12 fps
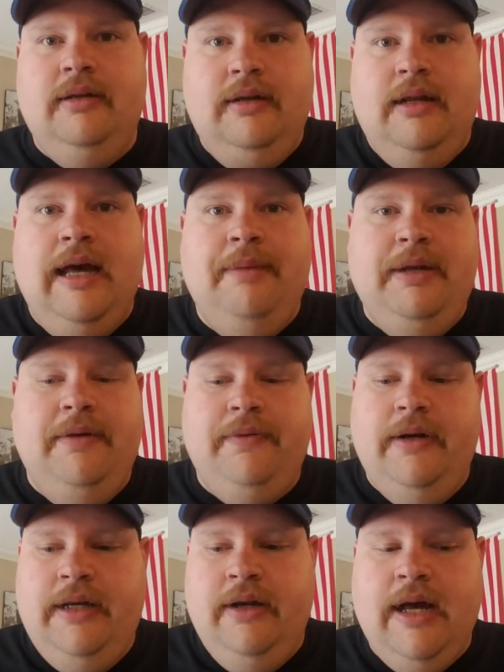I'm
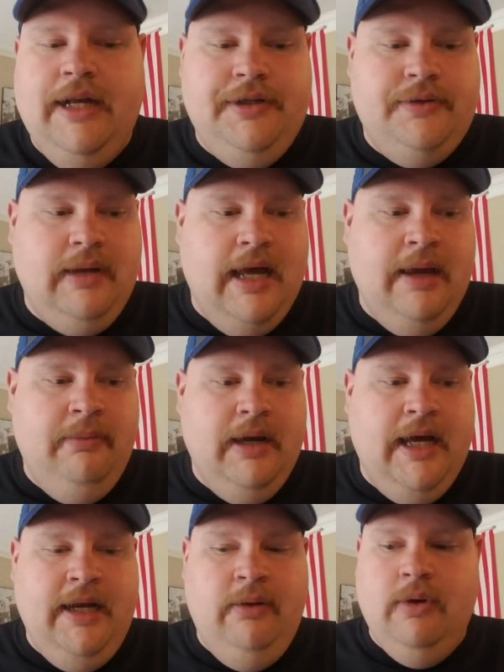different. I
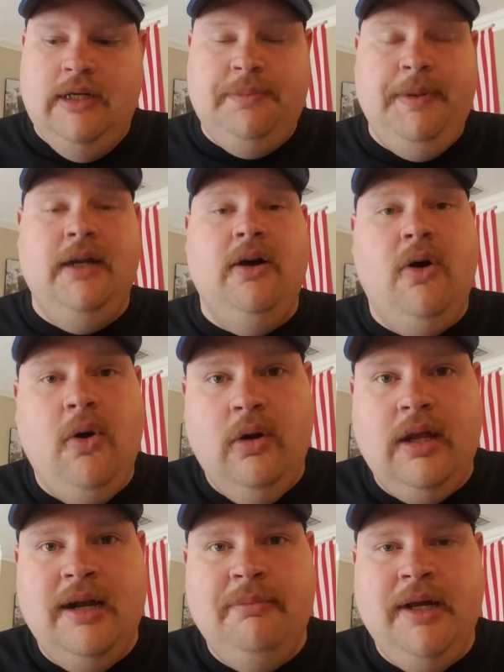didn't want to spend a whole
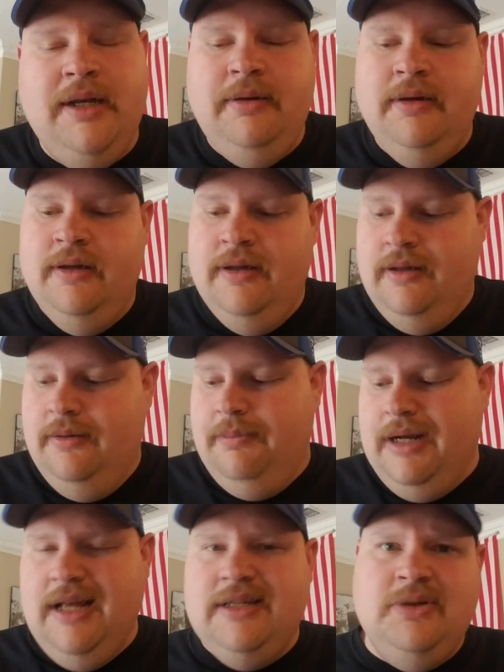lot of money,
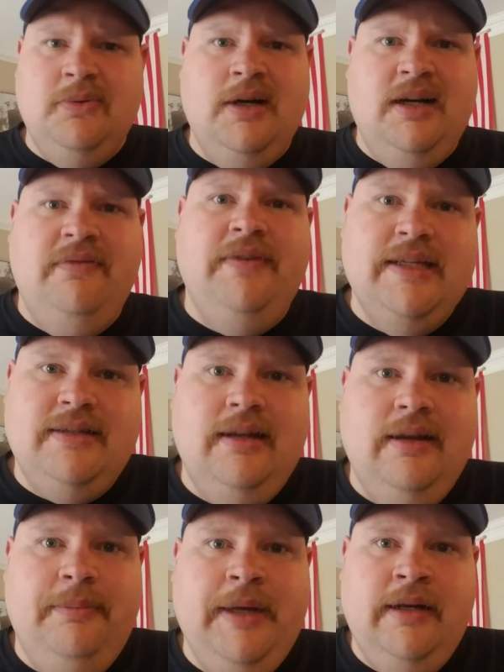but I also wanted to invest a
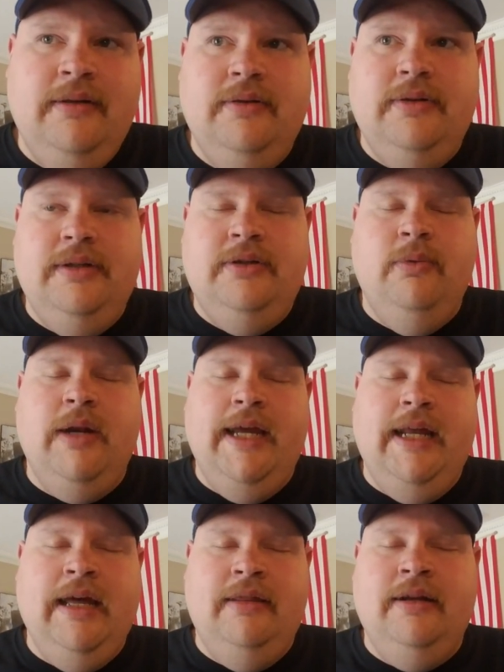little bit to when I
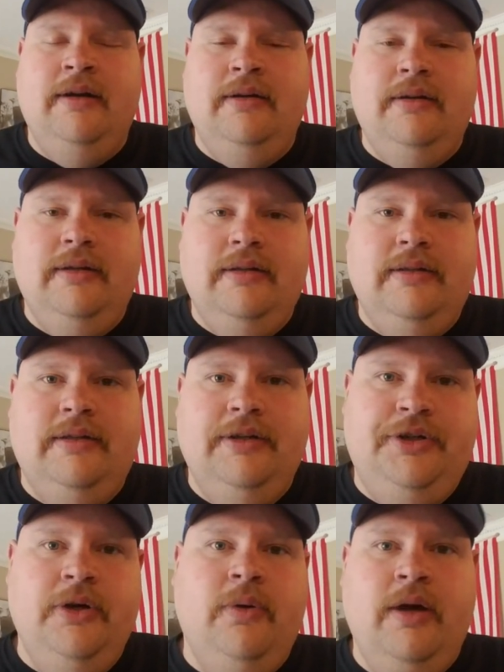get out there to
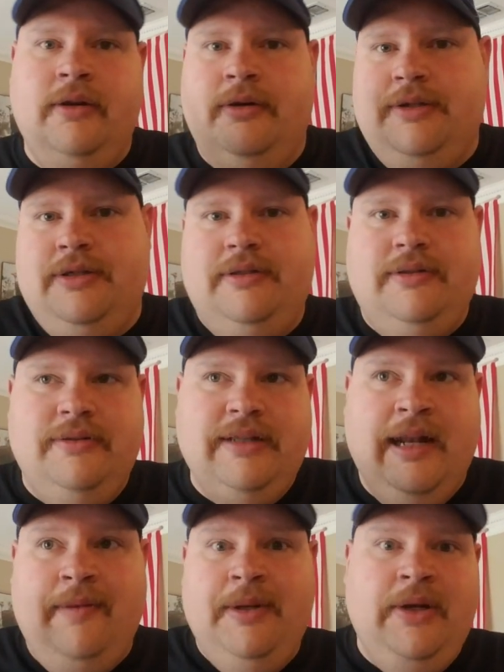show others
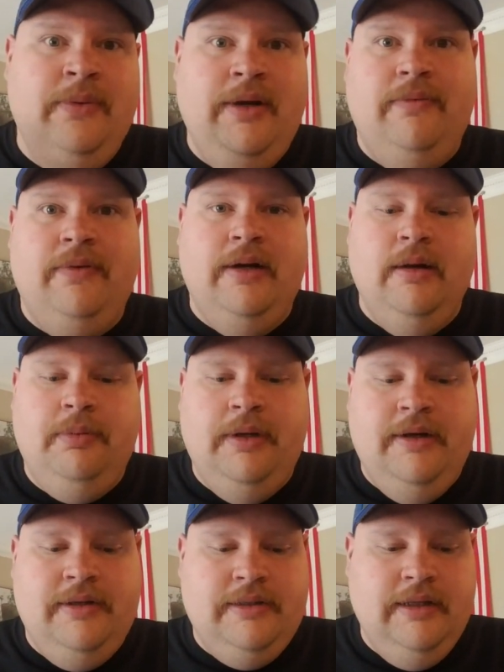that have been doing it for a couple of
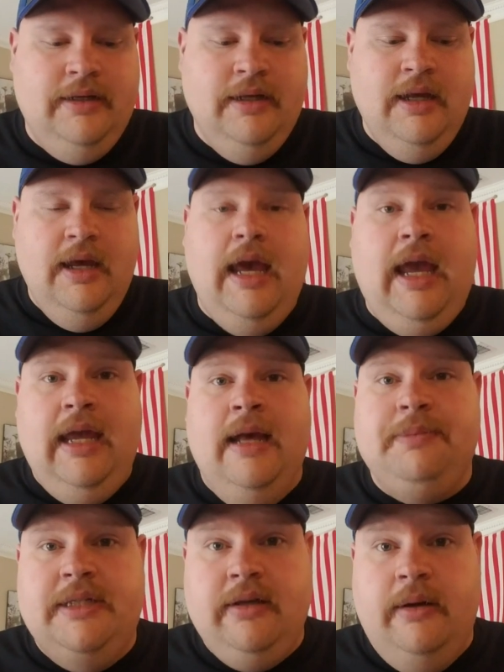years that, hey,
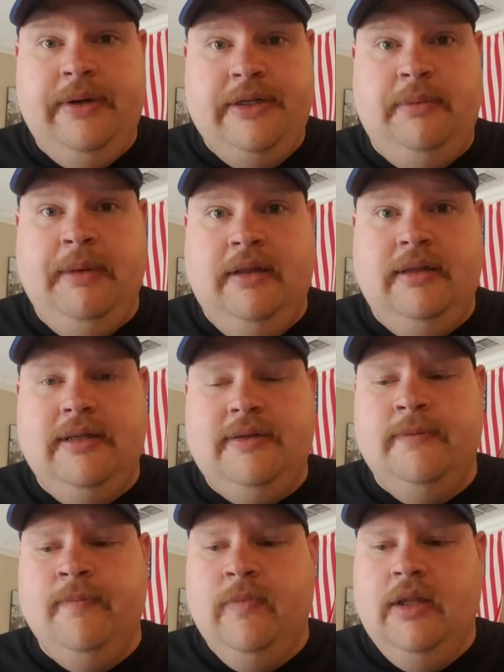I'm serious about
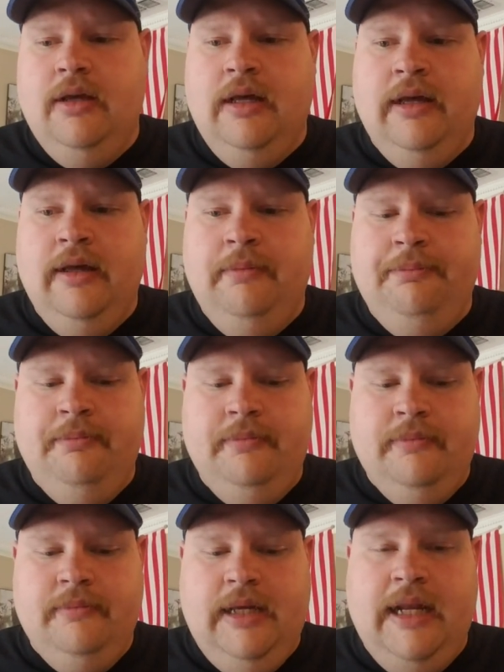this. And
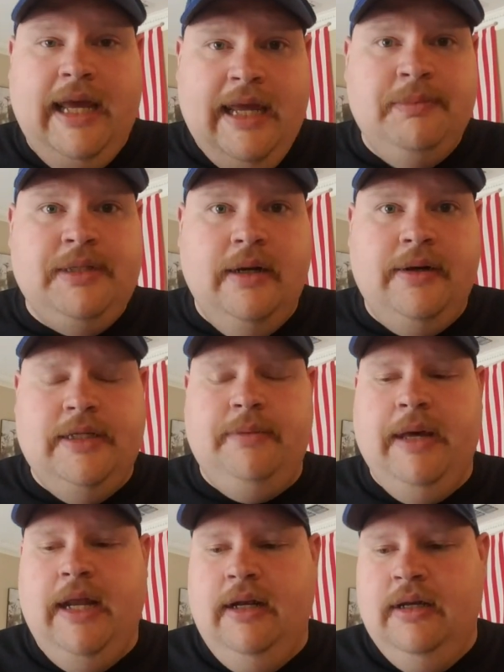I am serious
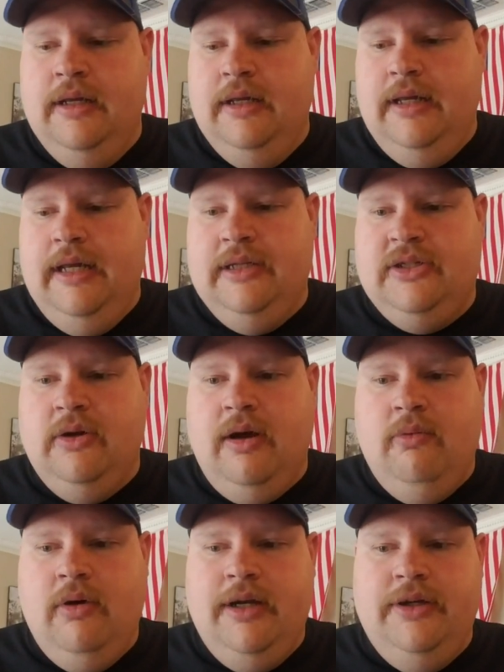about it. And so I
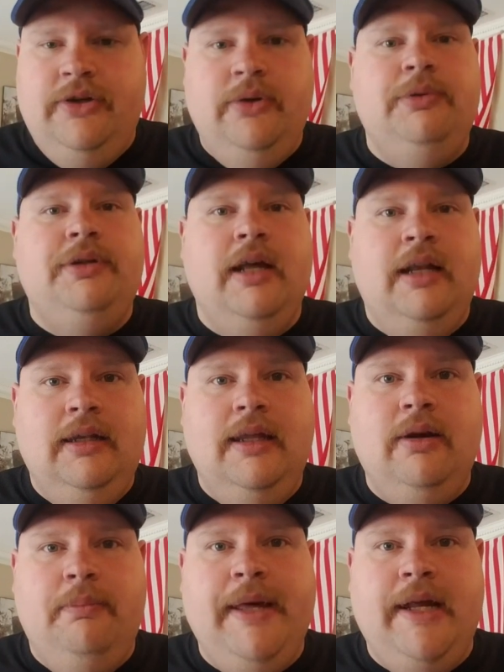wanted to do a
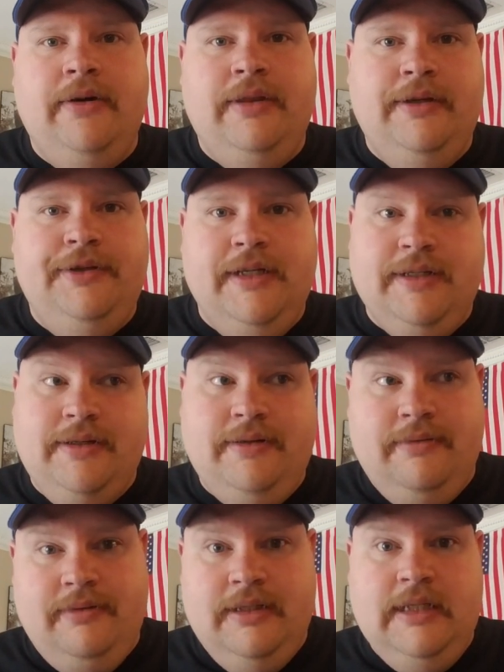little better than just
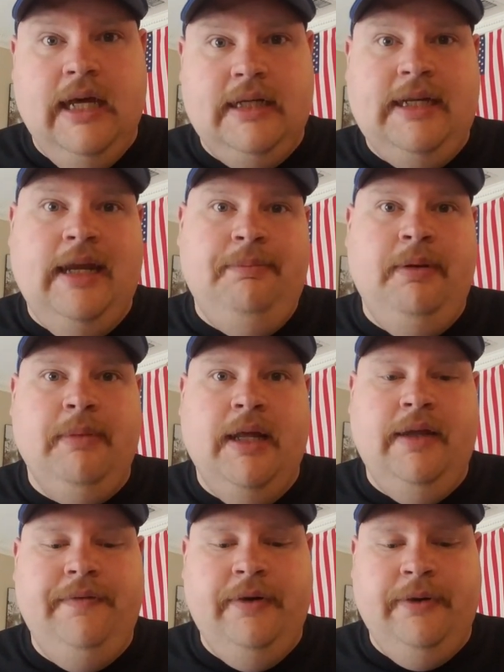duct tape in my
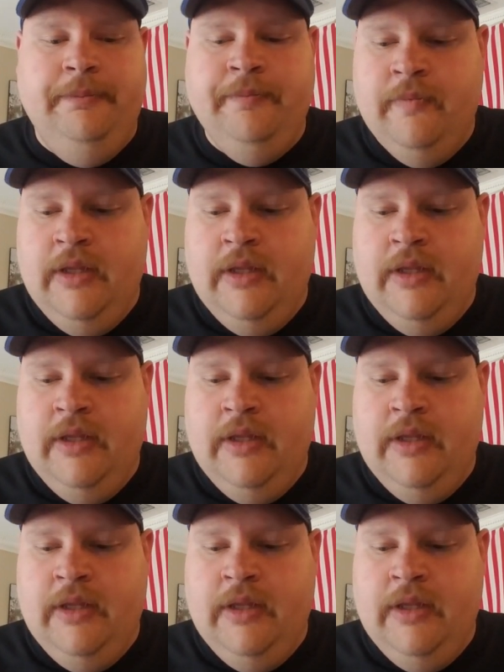living room.